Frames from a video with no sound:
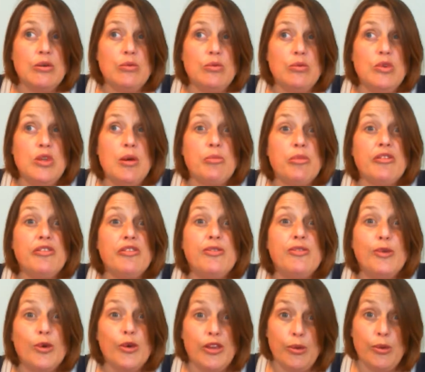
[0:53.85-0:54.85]
number
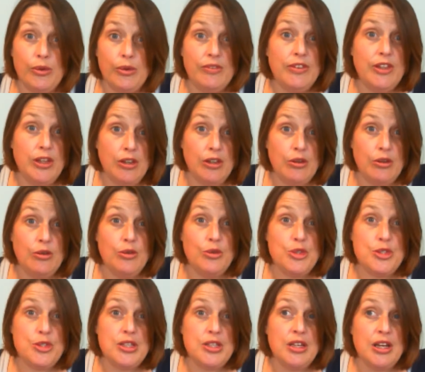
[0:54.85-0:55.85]
4 that we've
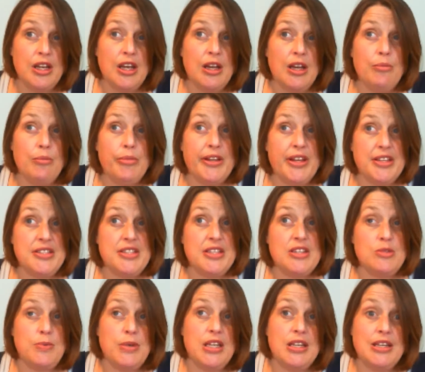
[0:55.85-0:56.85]
used, plus there's
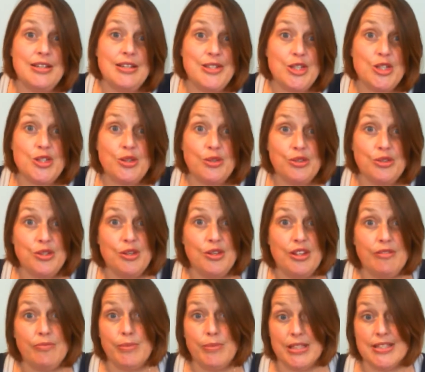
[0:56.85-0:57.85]
been an additional 2 that
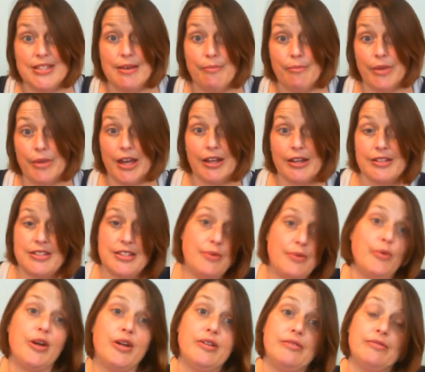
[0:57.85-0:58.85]
have been sent back because they
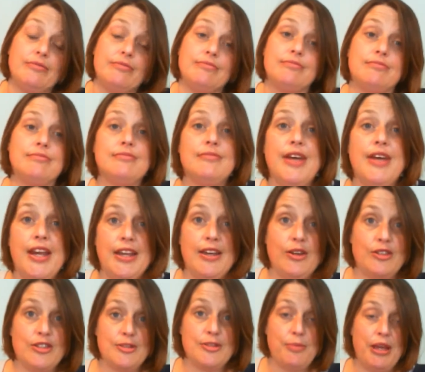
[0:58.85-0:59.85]
weren't any
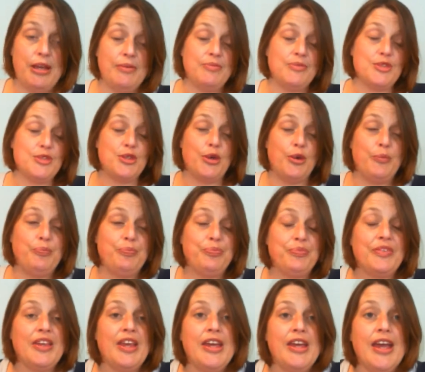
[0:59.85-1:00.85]
good to me. So
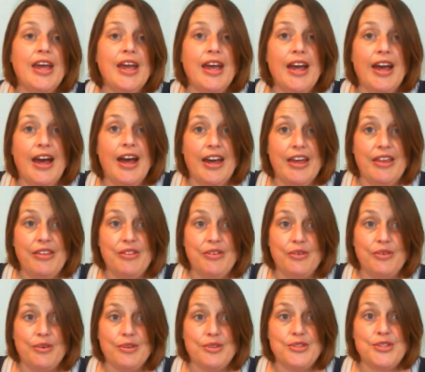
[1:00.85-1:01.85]
I
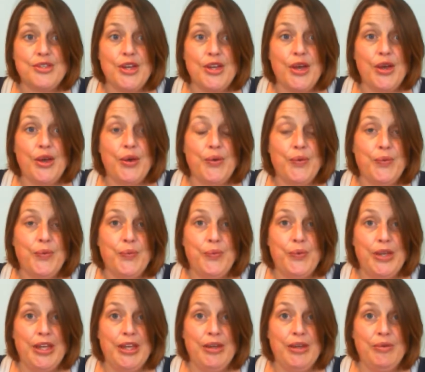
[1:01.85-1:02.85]
thought
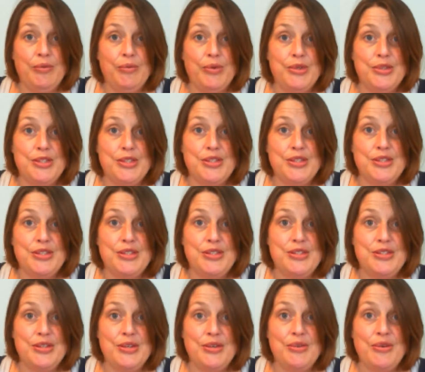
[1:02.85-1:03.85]
we would
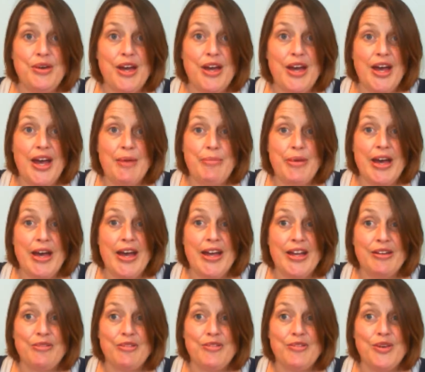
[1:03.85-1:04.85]
do a bag
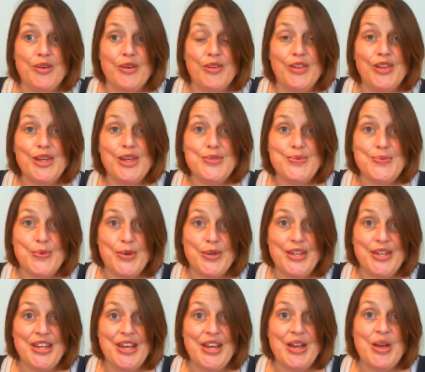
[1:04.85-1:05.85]
review on this one,
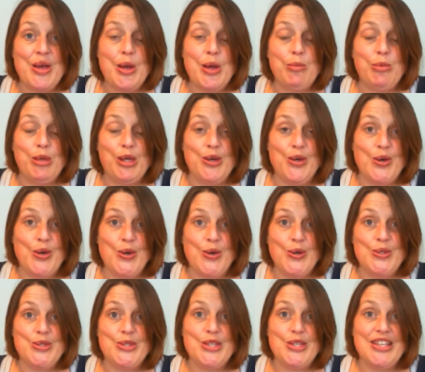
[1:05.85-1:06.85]

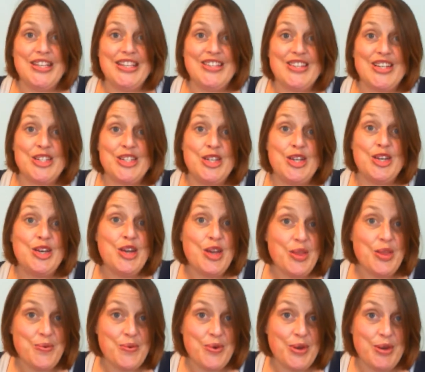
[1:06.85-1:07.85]
because there's actually another
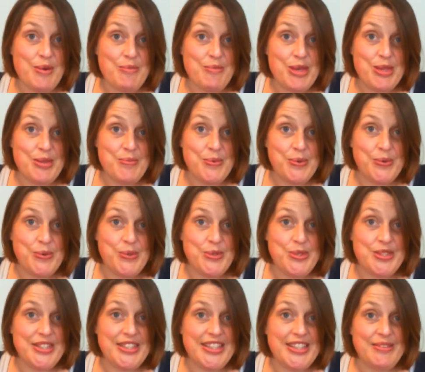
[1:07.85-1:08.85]
one coming in the
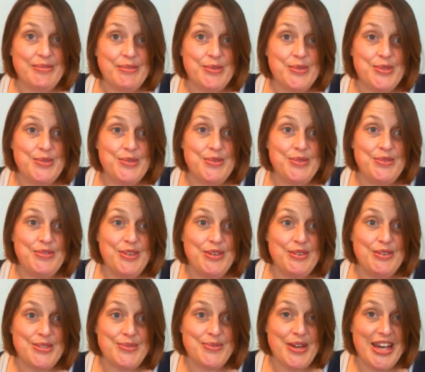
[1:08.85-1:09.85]
post that I'm going to review
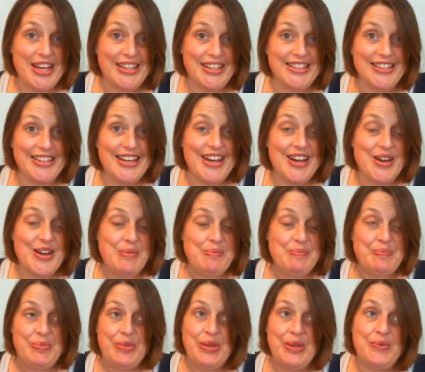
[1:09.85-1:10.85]
as well
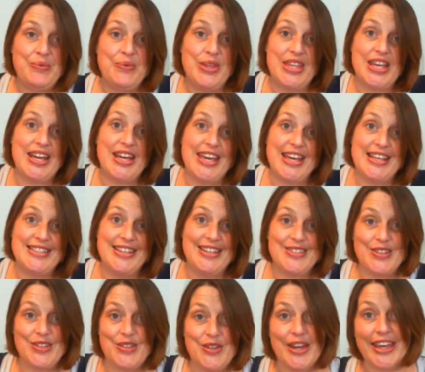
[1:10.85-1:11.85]
when that gets here. So
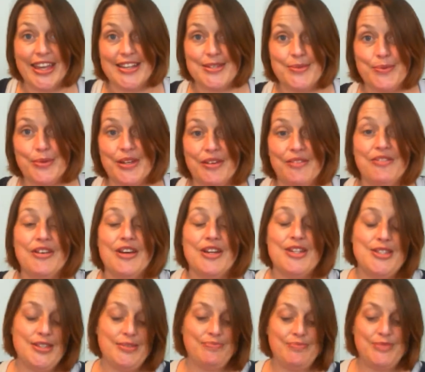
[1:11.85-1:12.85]
I thought I'd get this one done
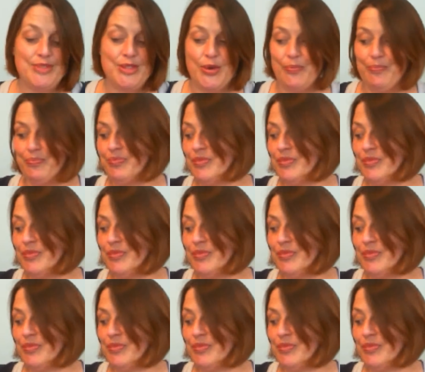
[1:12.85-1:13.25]
first. So,